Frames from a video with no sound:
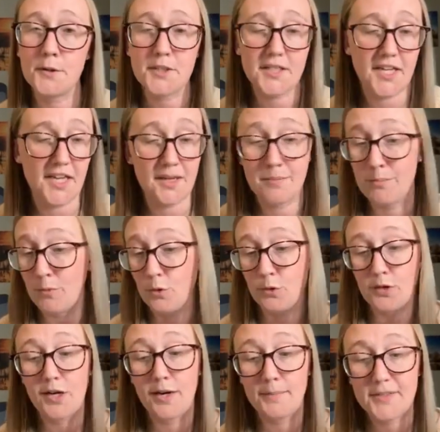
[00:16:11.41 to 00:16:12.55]
scheme or
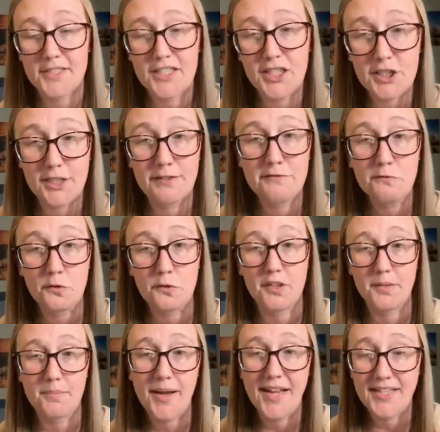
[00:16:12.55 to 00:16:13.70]
composition for
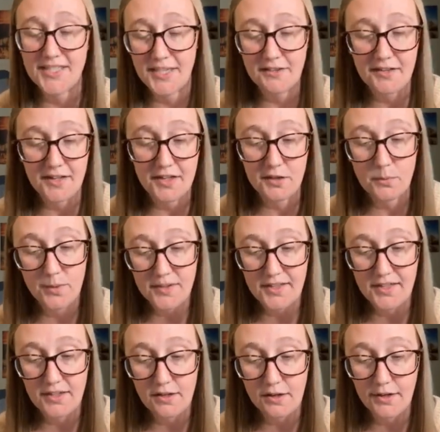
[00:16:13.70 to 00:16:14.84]
a painting that you're
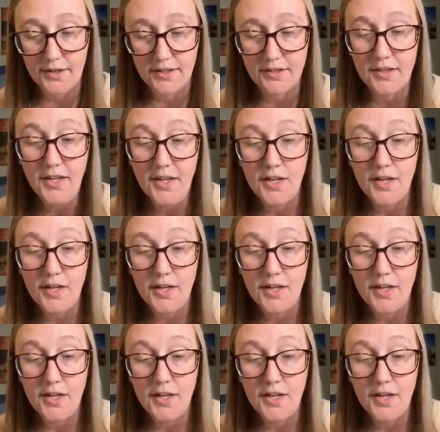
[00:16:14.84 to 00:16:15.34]
working on,